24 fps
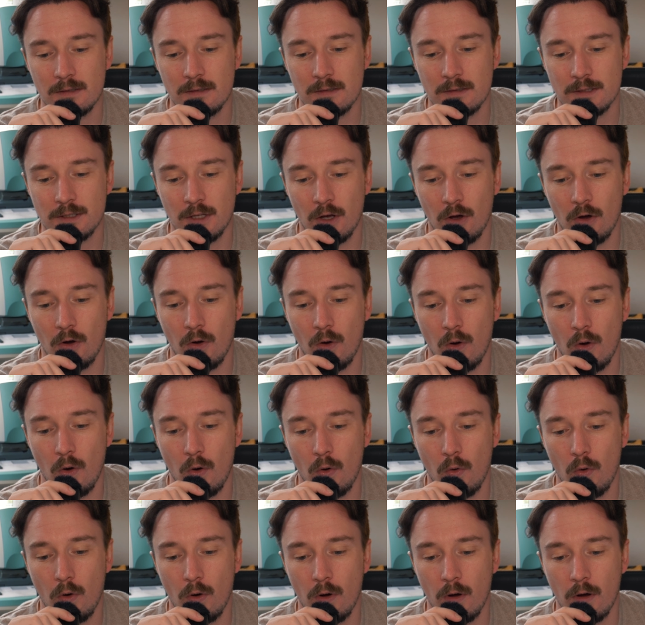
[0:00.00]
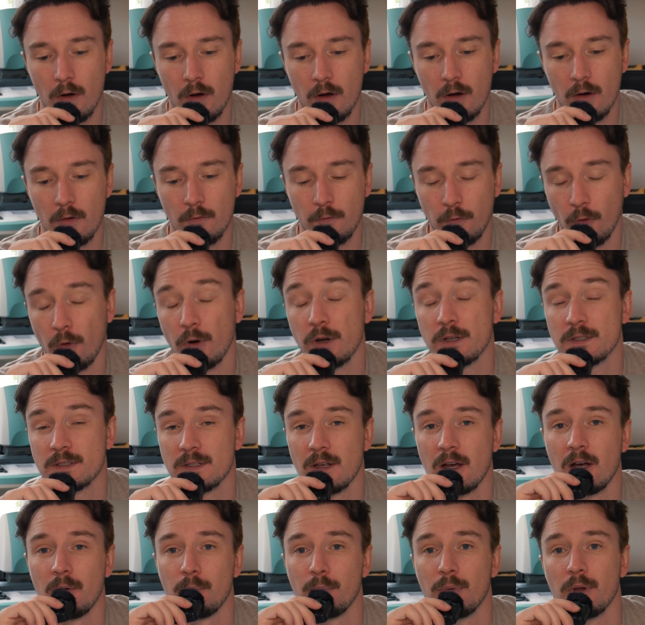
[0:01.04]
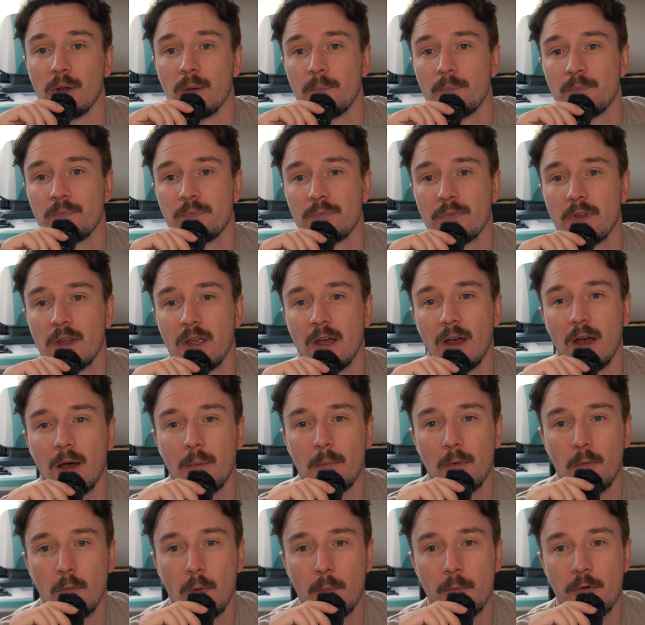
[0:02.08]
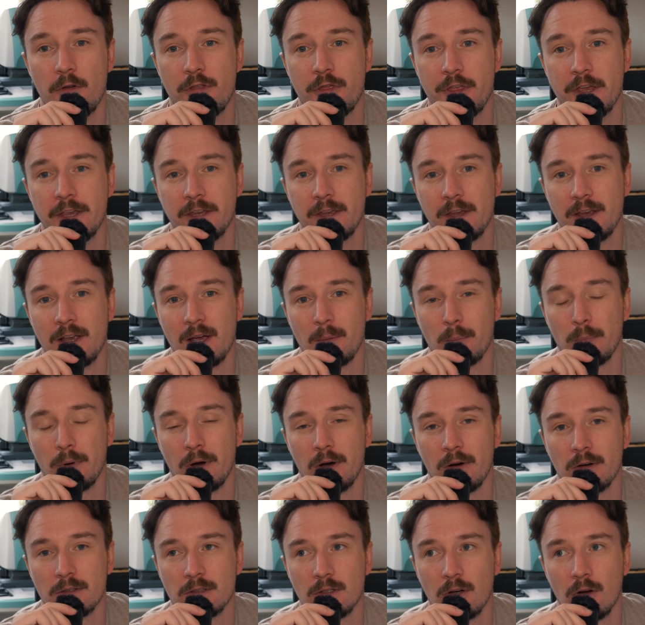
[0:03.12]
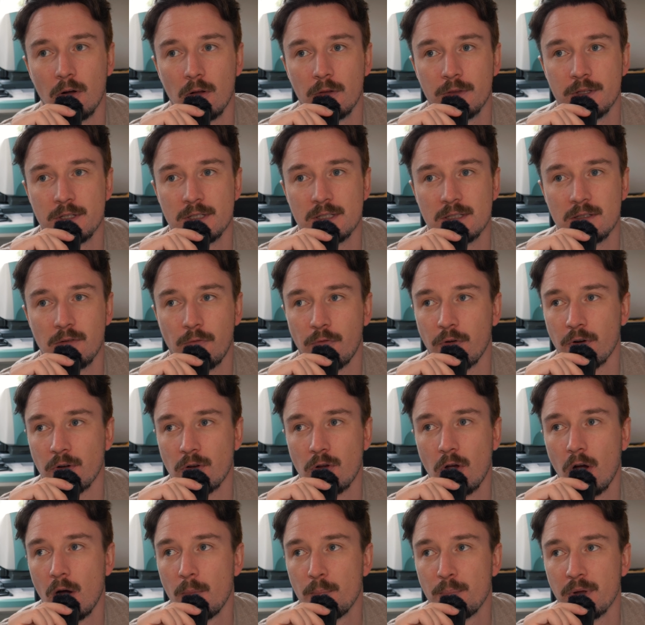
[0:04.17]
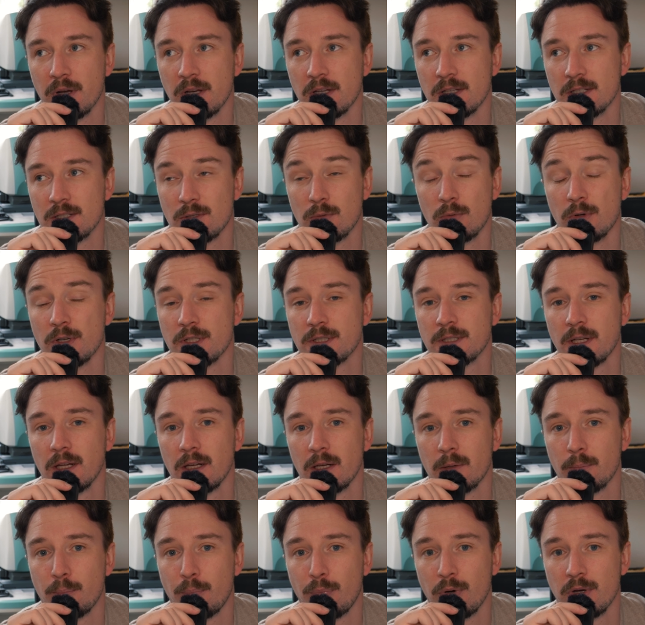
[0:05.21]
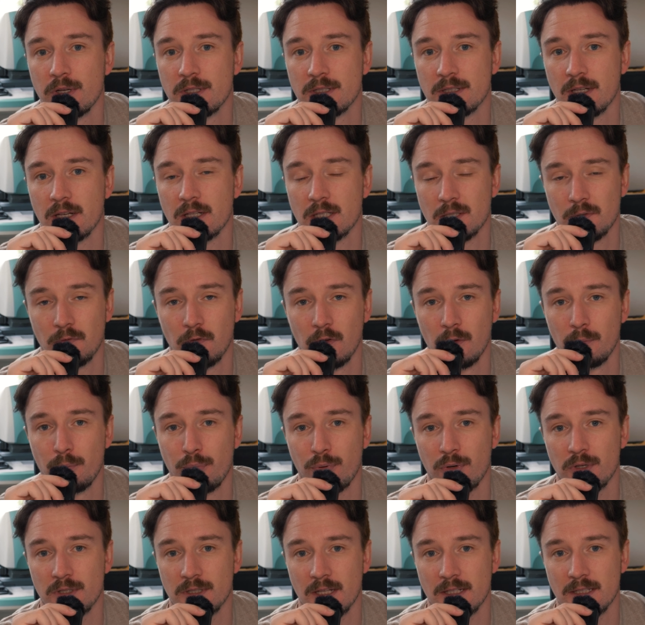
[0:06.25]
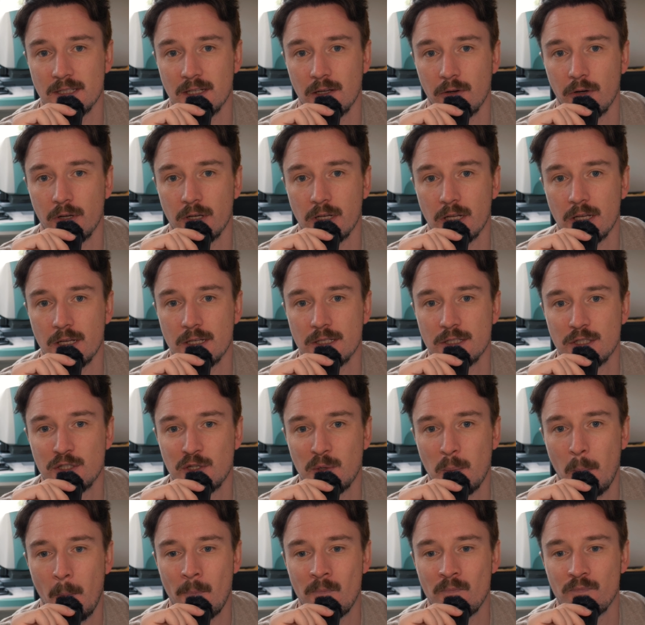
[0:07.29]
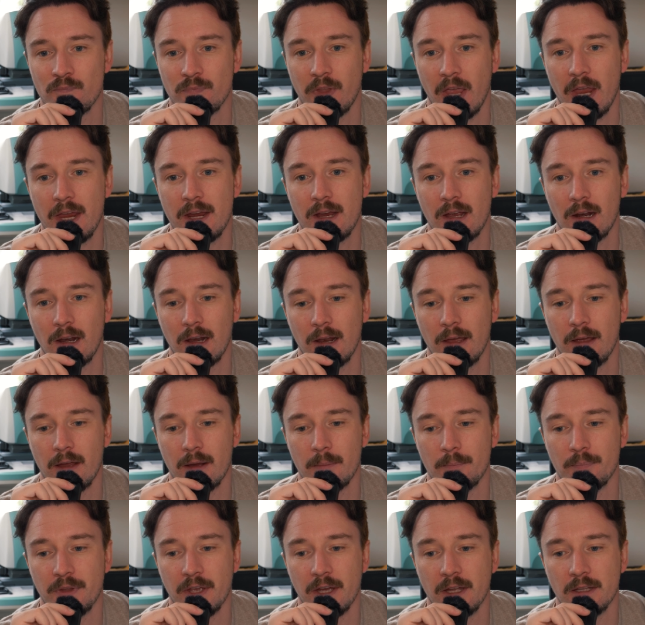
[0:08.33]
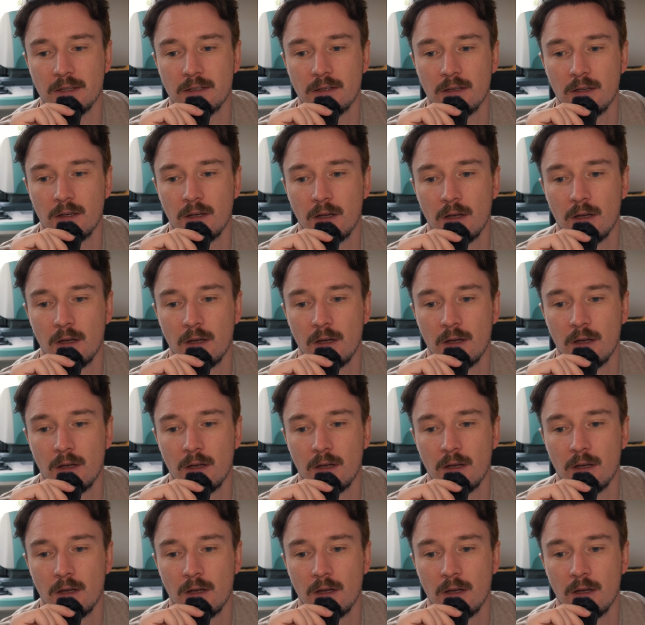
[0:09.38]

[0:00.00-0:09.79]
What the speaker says: So, for example, when we're thinking about all these different companies who are selling presets, film presets nowadays, they claim that